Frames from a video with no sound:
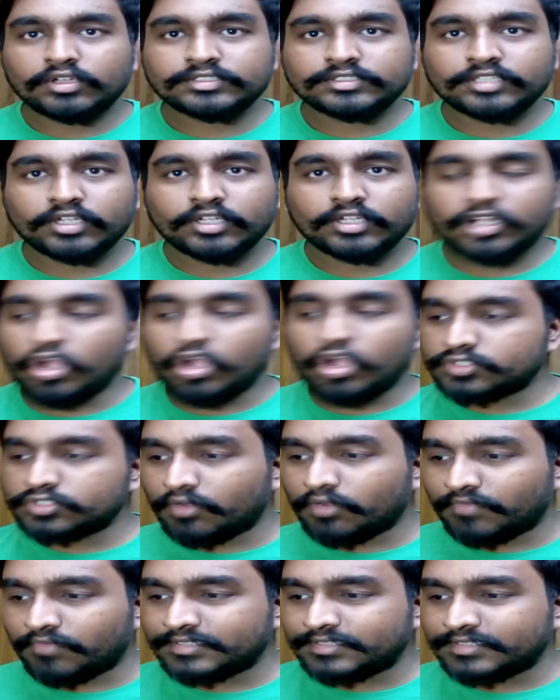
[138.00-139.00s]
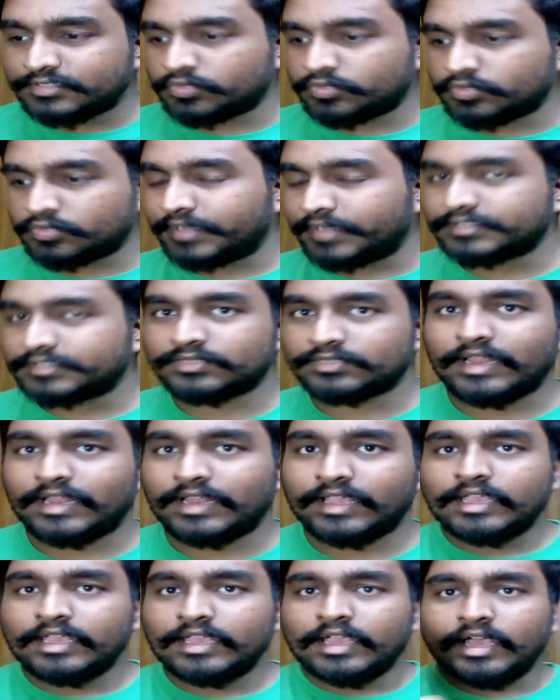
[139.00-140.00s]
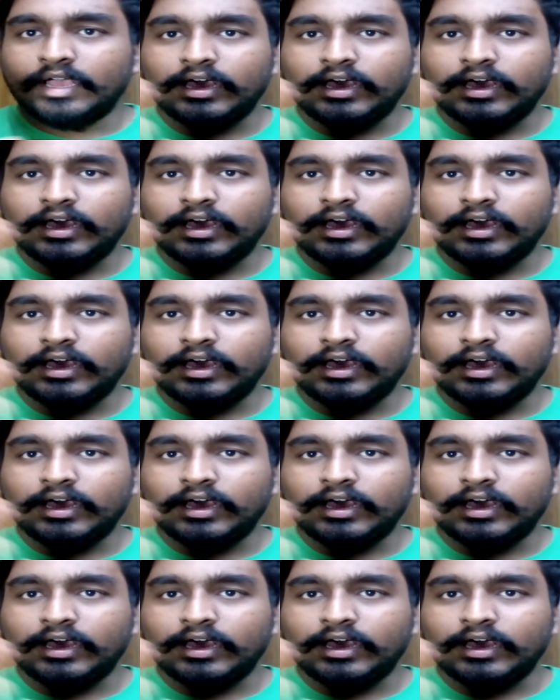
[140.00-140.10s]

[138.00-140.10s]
sort of like situations where like